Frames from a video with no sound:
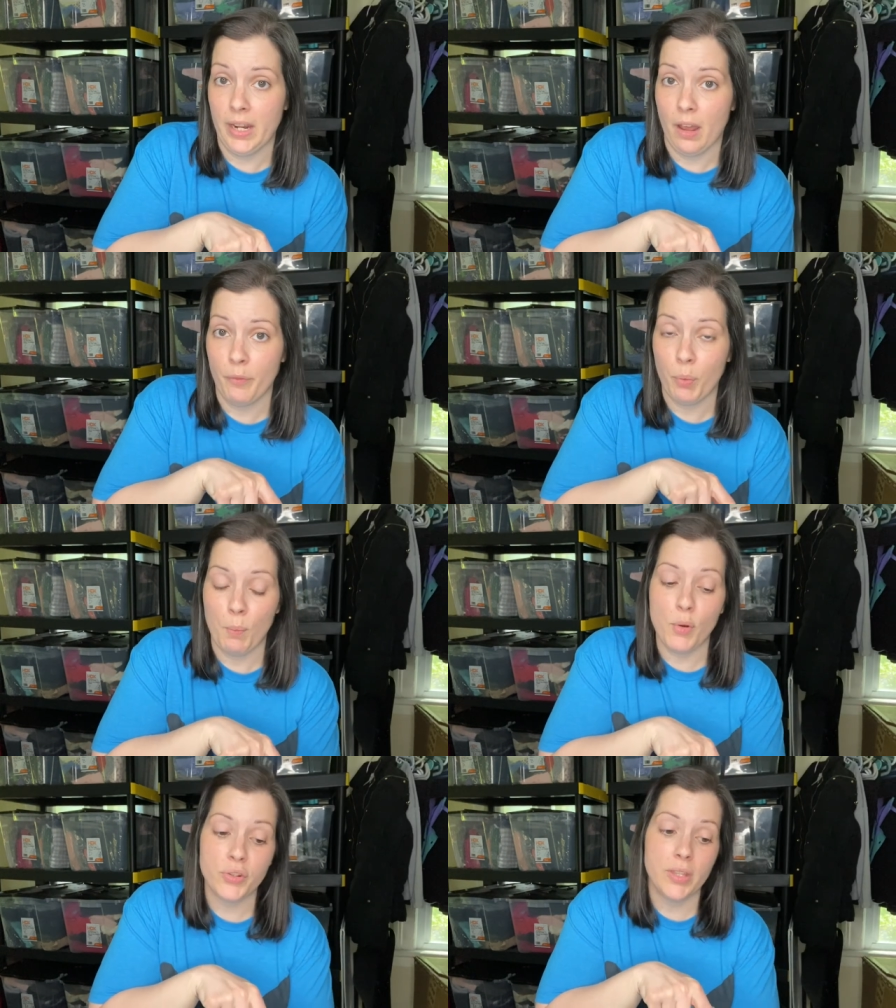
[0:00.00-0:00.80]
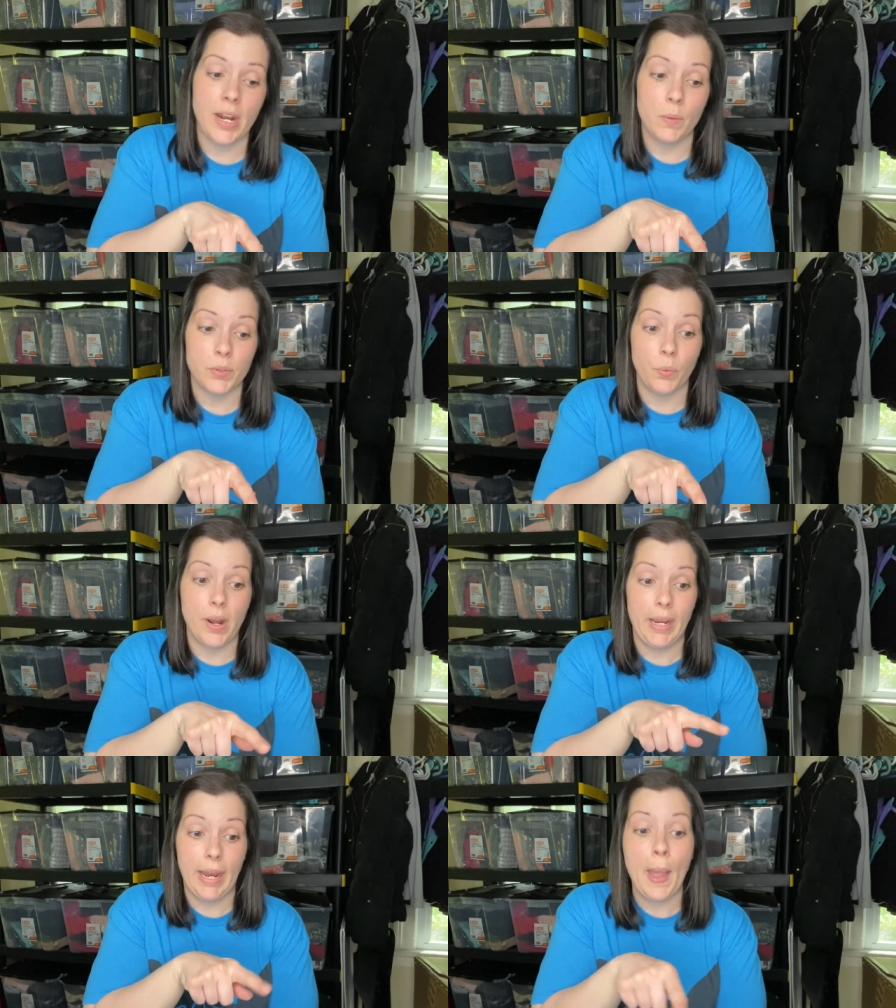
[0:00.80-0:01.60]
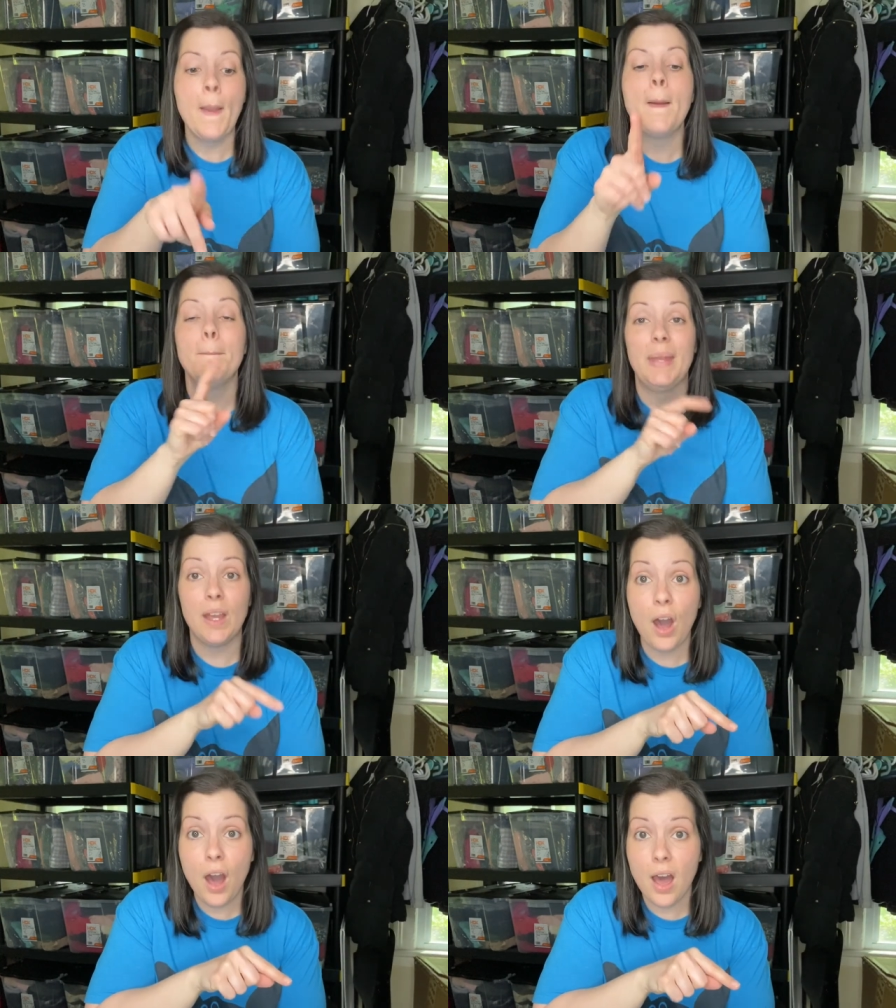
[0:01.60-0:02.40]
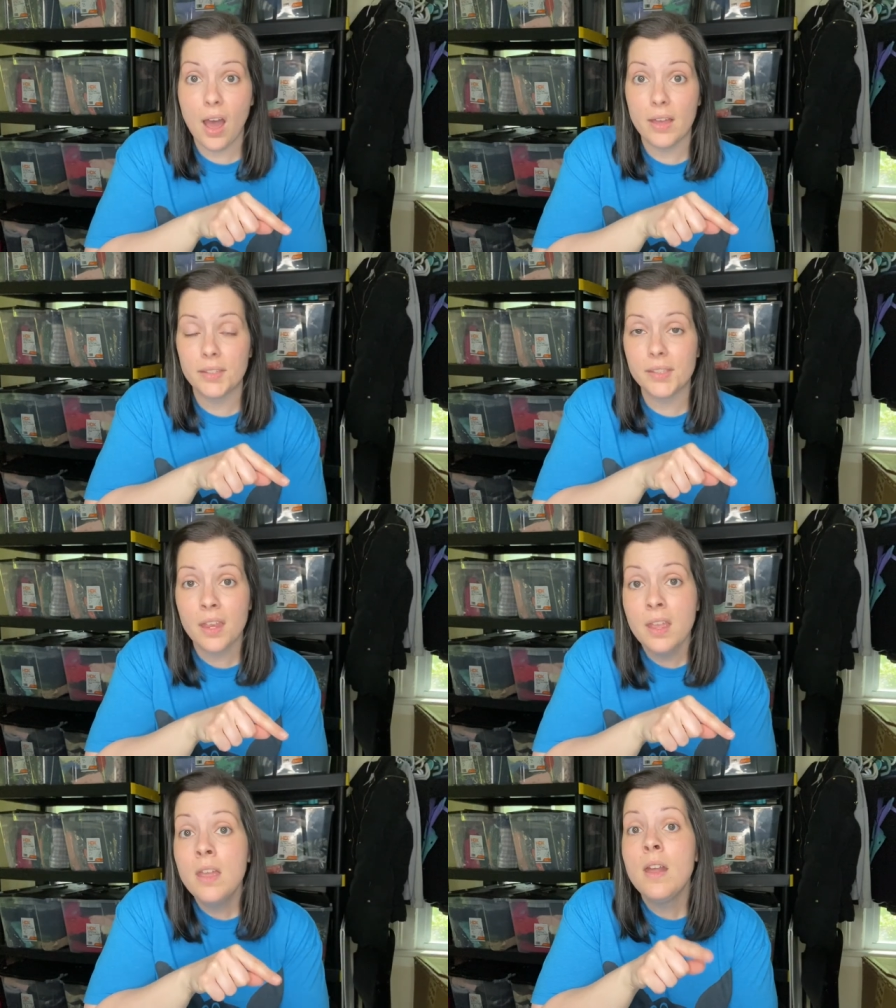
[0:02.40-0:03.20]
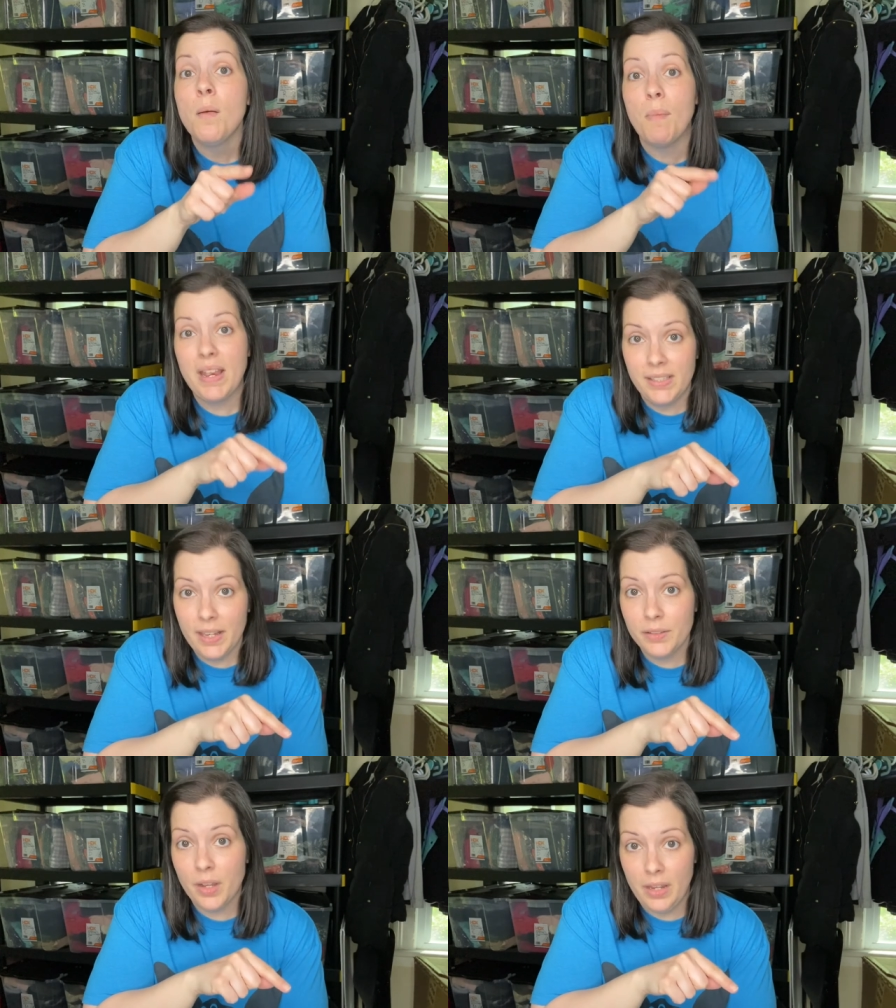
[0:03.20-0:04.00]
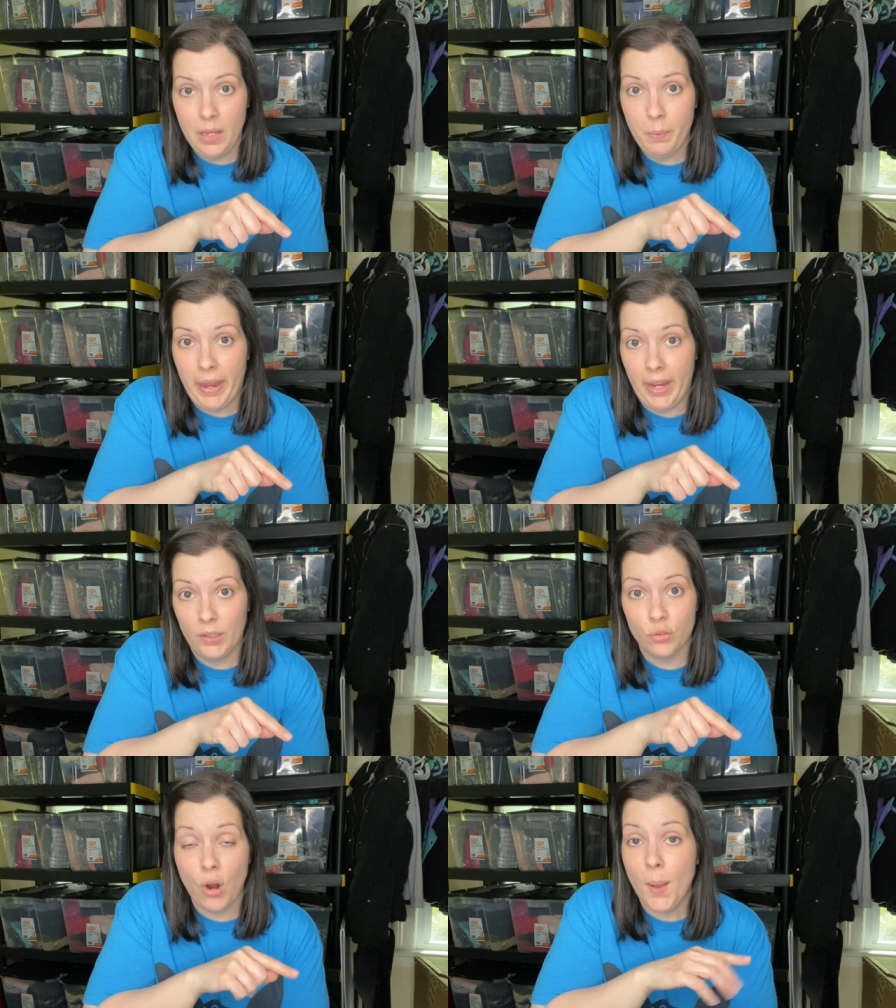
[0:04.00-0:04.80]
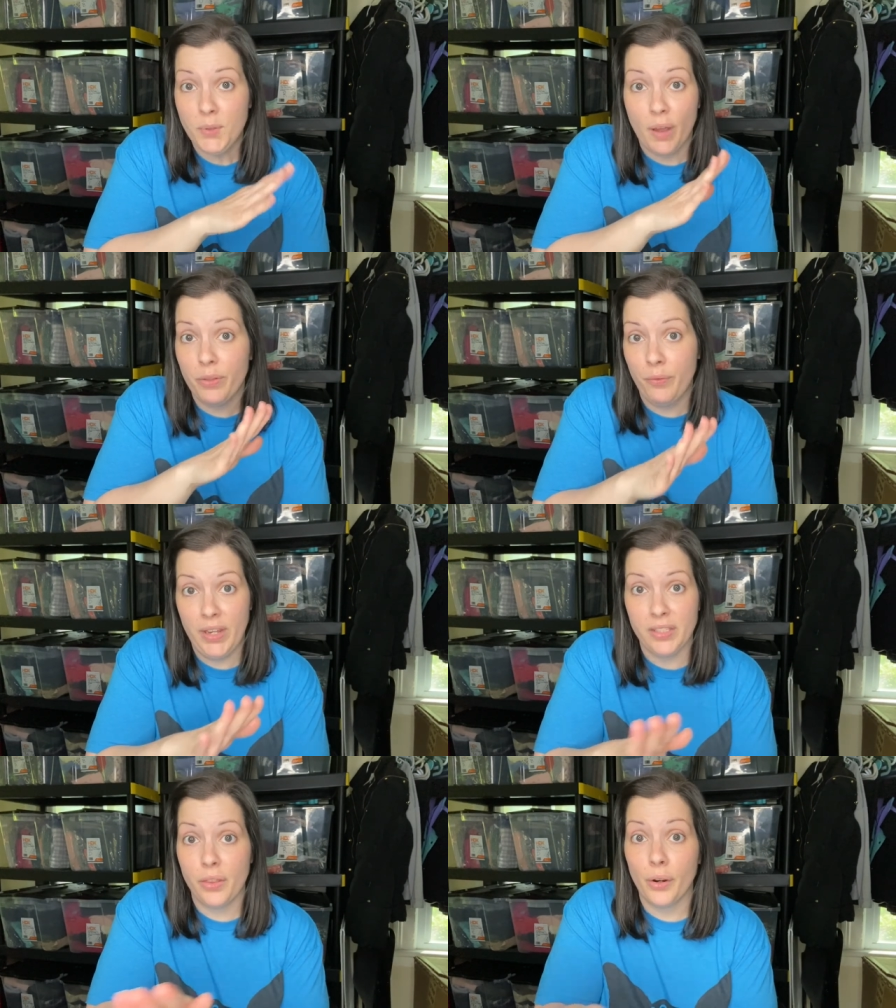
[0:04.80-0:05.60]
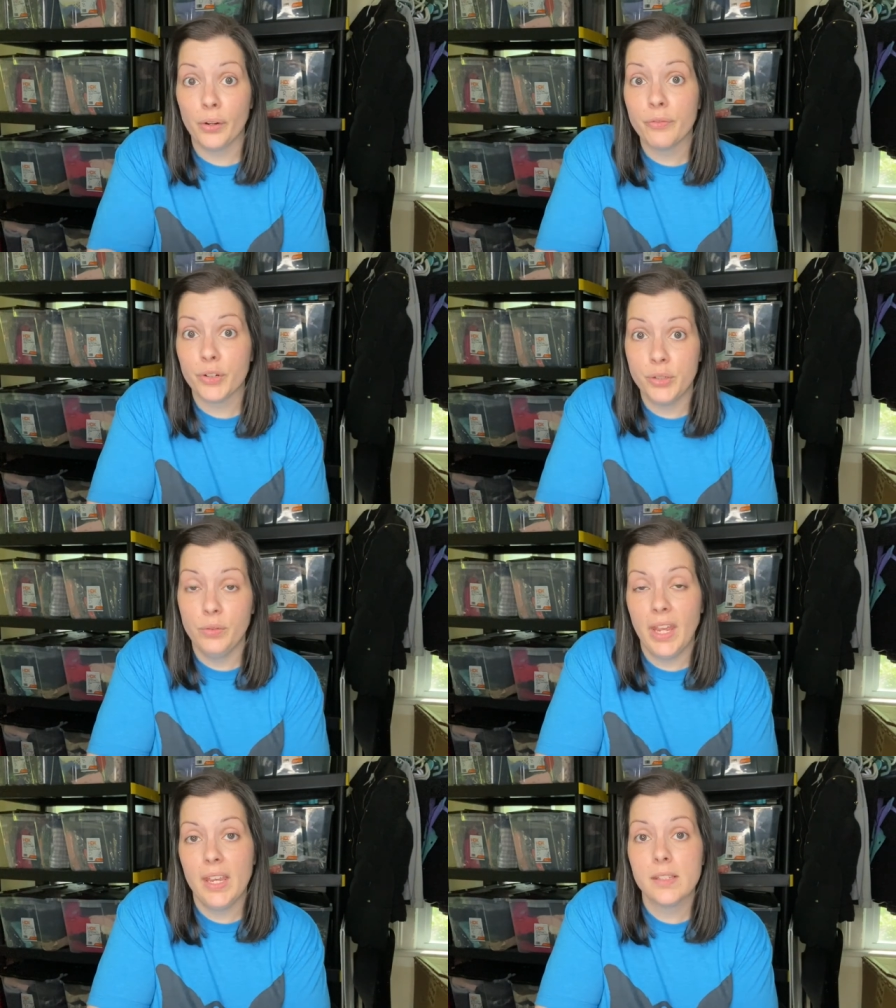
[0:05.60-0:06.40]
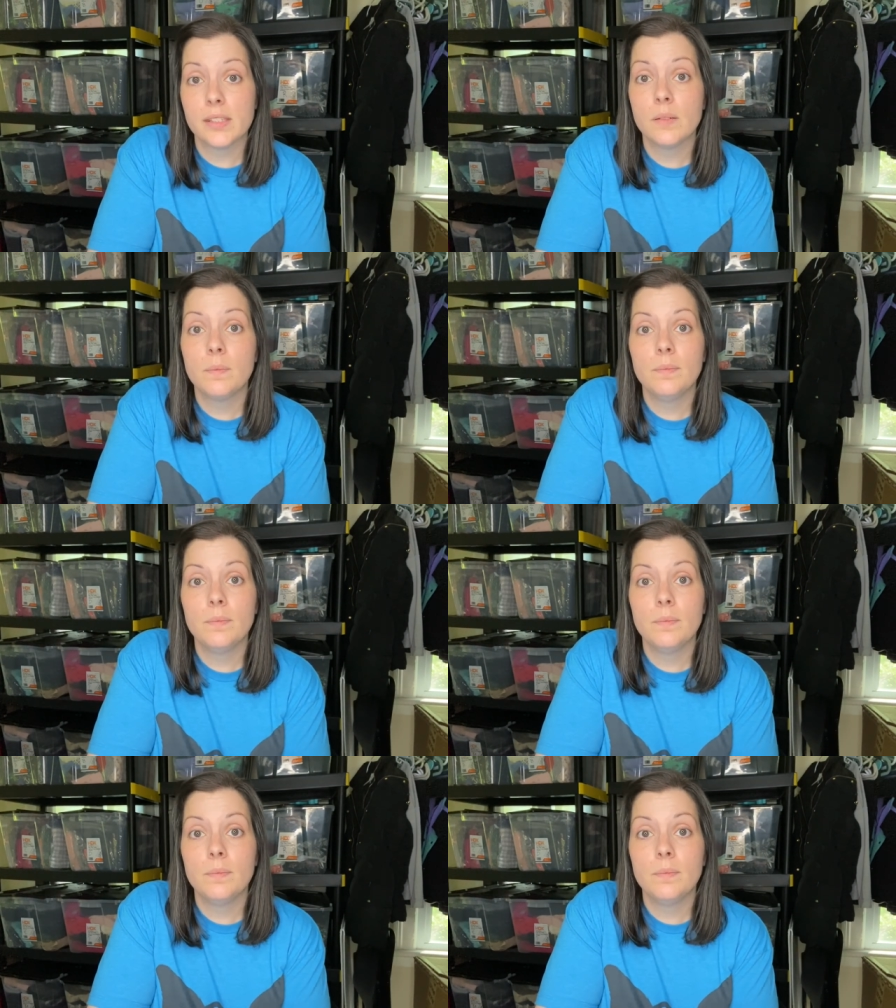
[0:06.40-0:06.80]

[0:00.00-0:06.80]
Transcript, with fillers: off promotion that I was running because my sales on eBay dropped off the face of the earth for two days.